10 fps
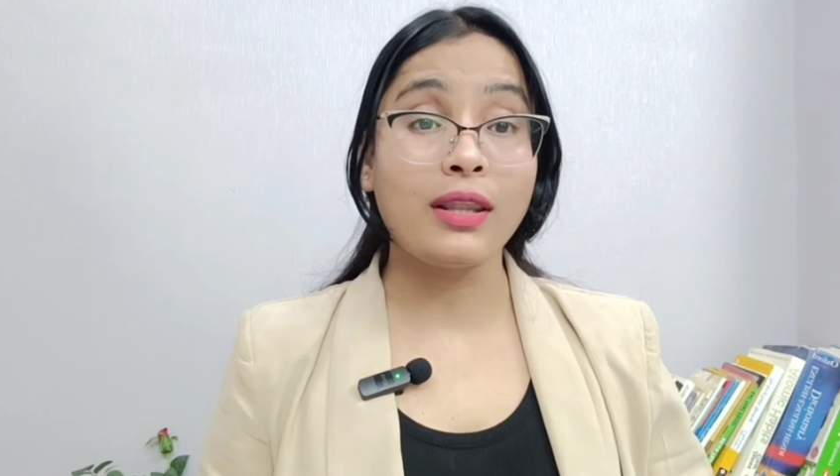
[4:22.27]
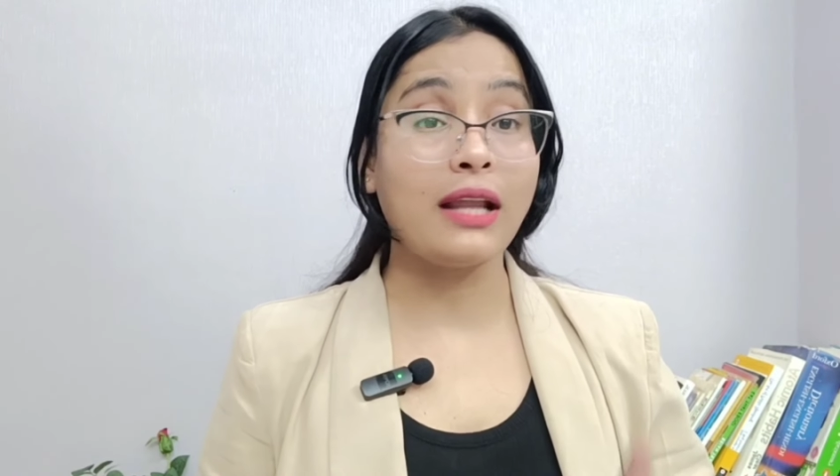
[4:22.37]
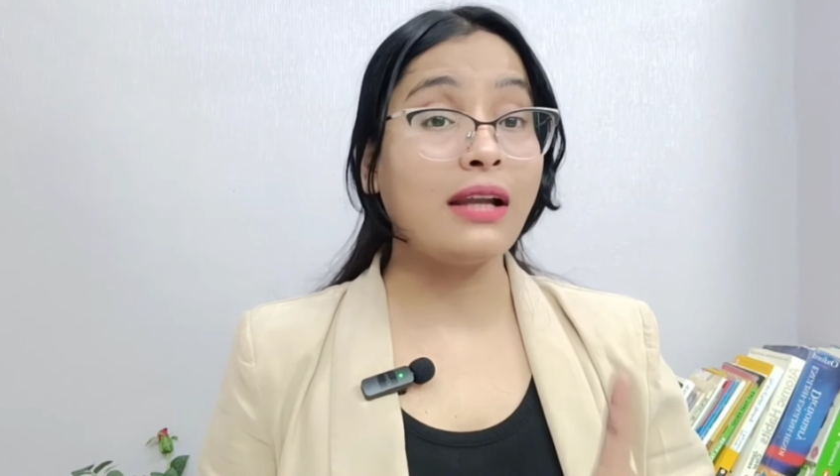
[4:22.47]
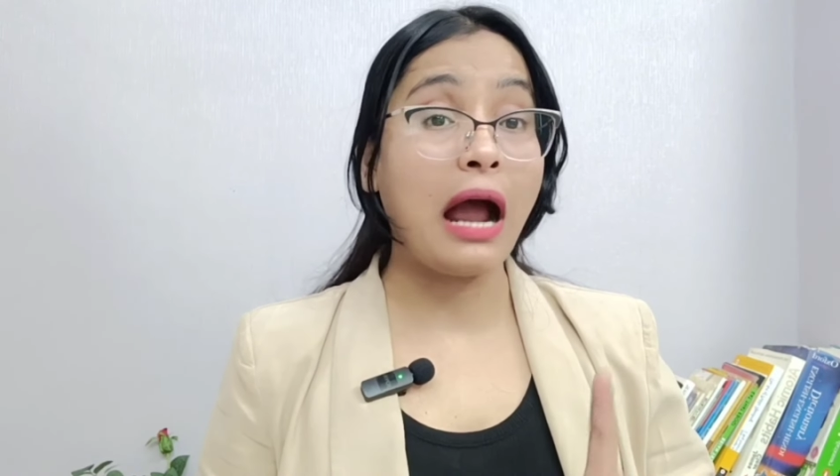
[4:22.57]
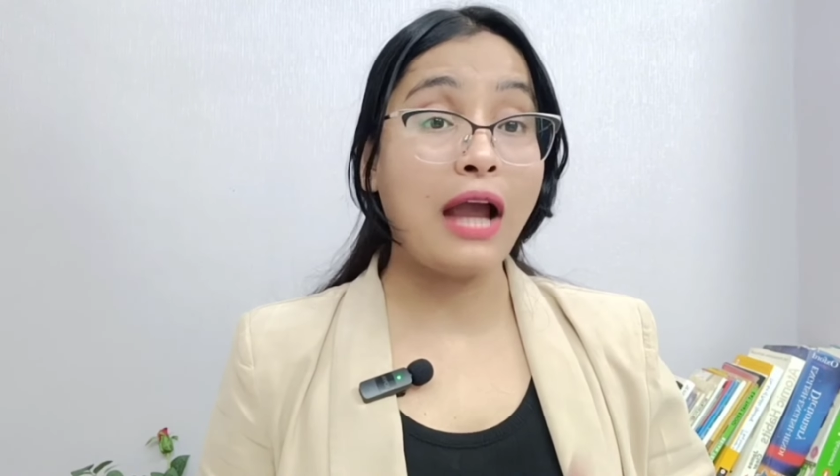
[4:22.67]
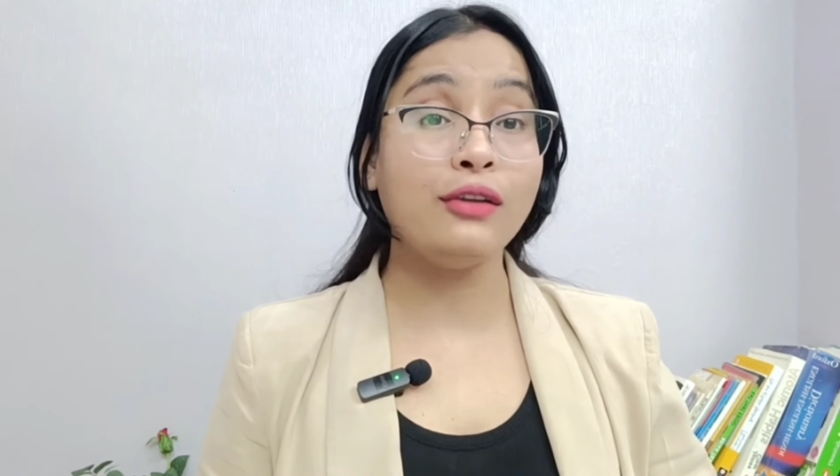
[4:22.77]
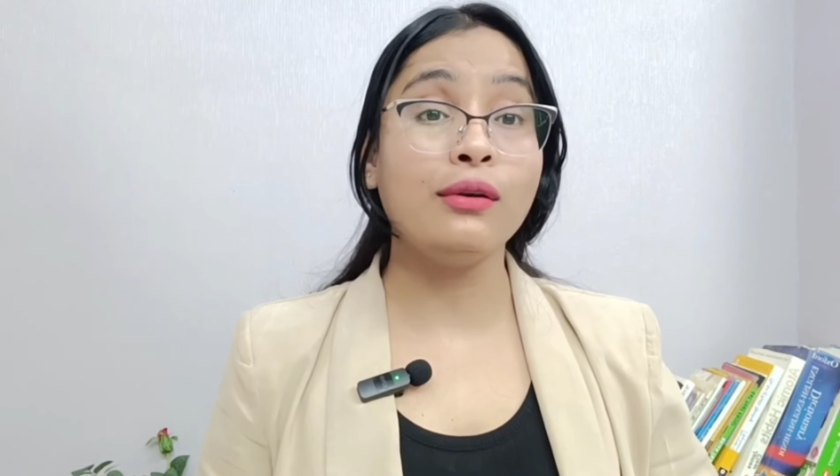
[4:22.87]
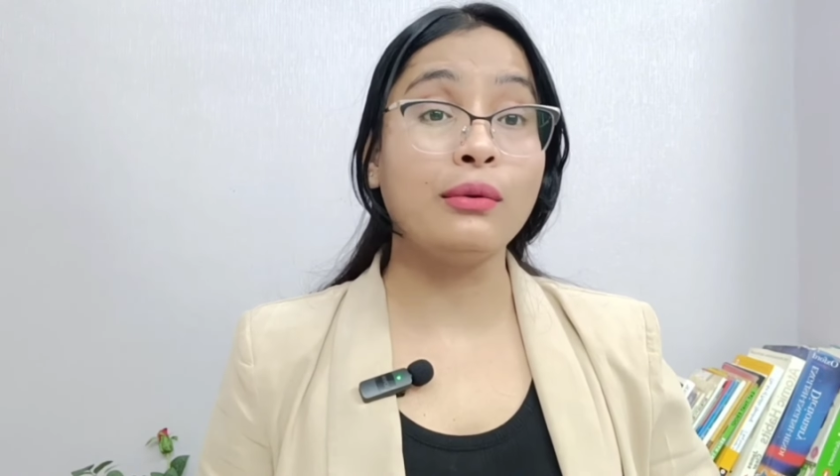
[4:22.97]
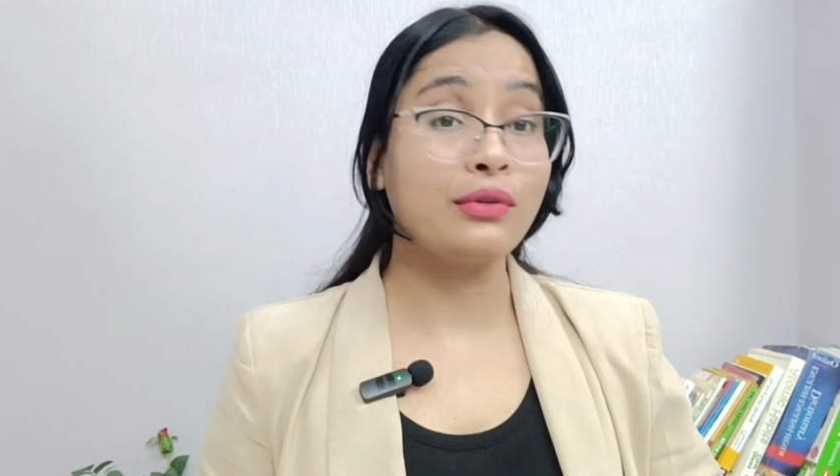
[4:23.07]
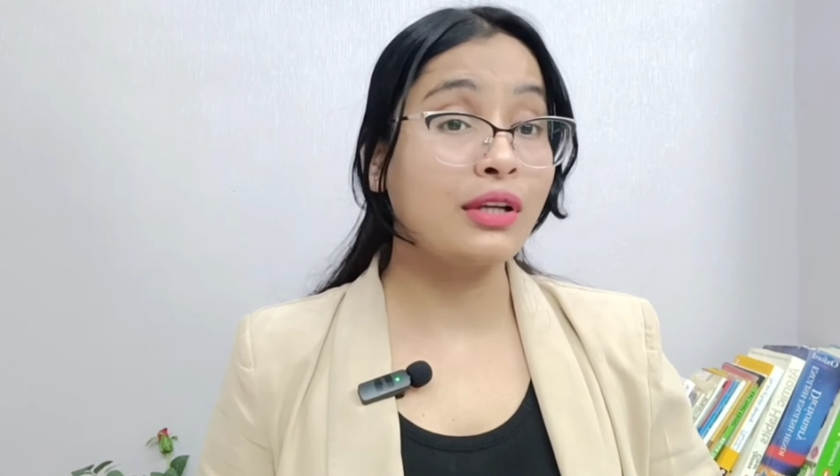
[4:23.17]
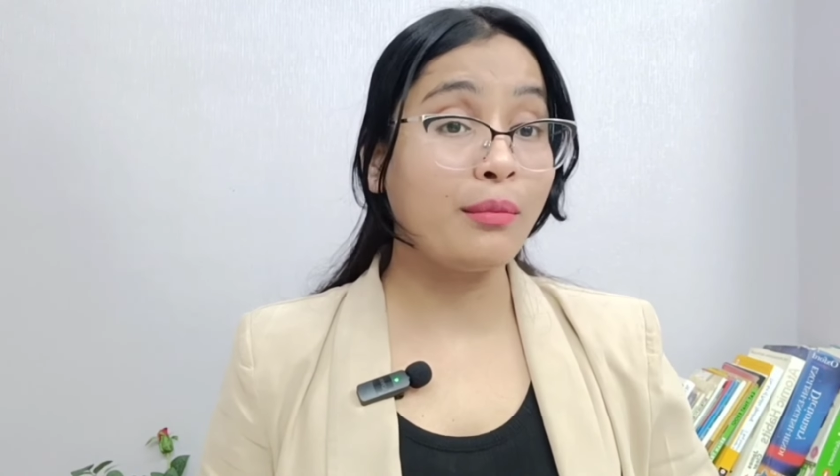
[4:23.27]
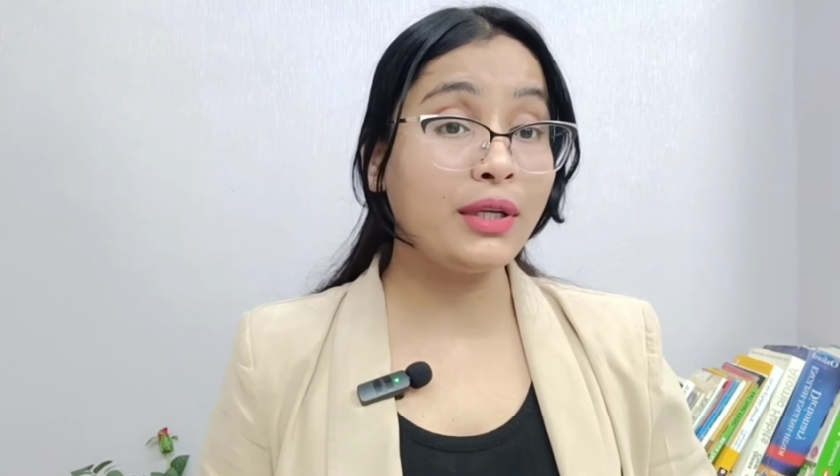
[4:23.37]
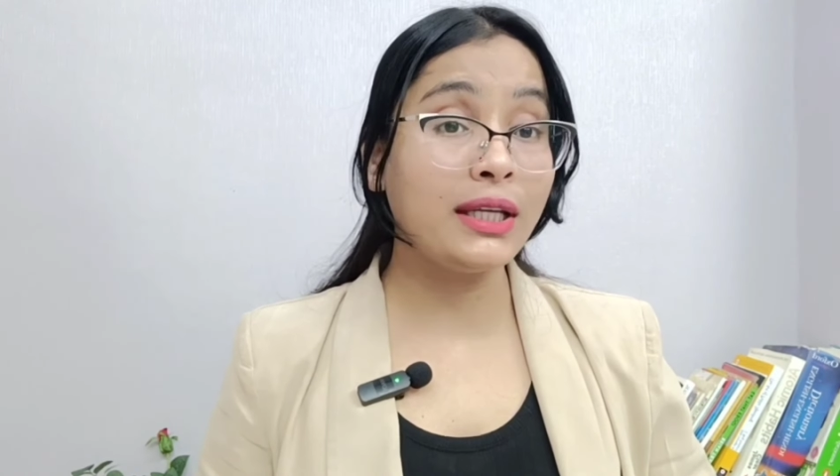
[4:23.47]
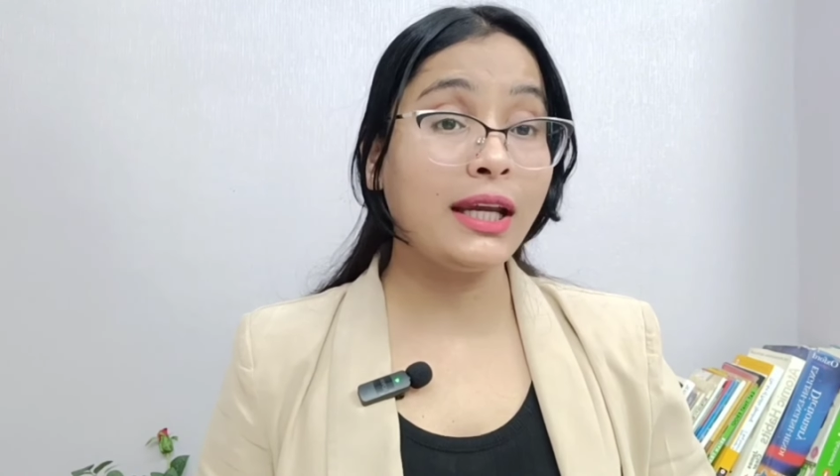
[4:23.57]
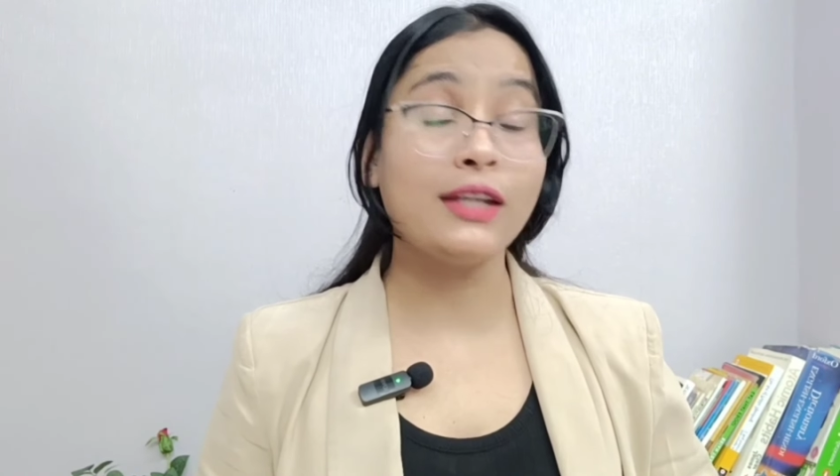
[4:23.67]
that are you a good
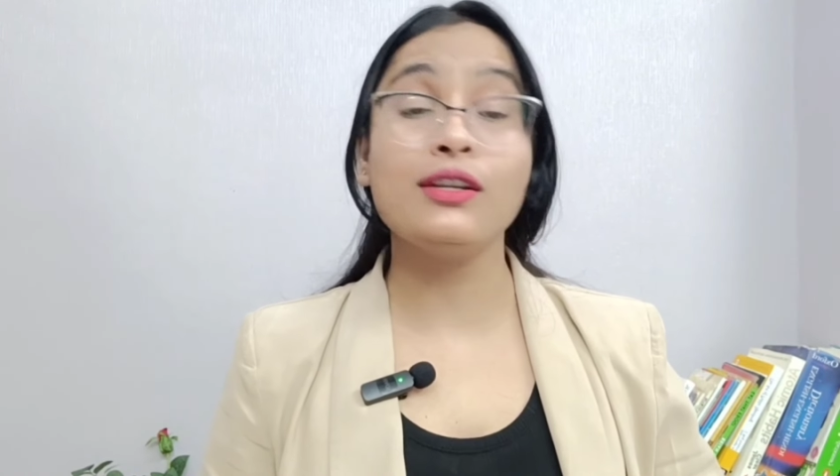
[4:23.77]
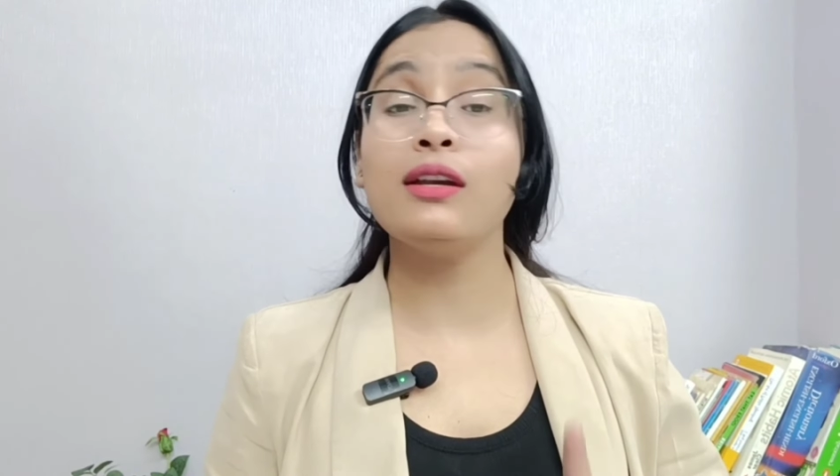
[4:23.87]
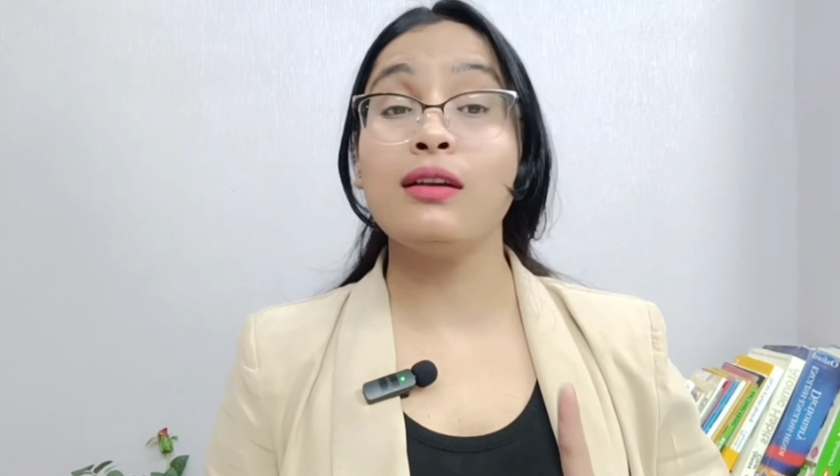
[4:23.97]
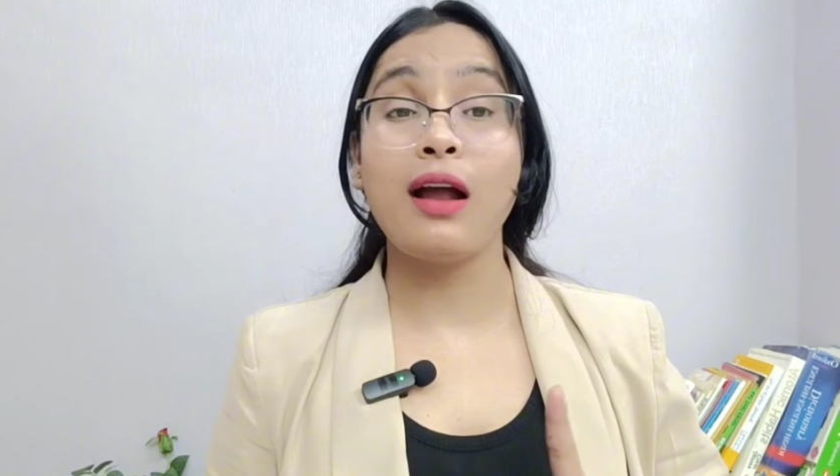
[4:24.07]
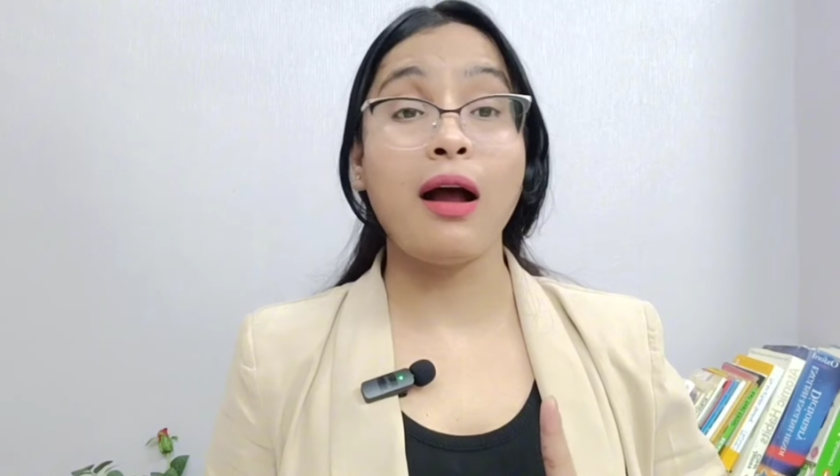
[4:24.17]
communicator,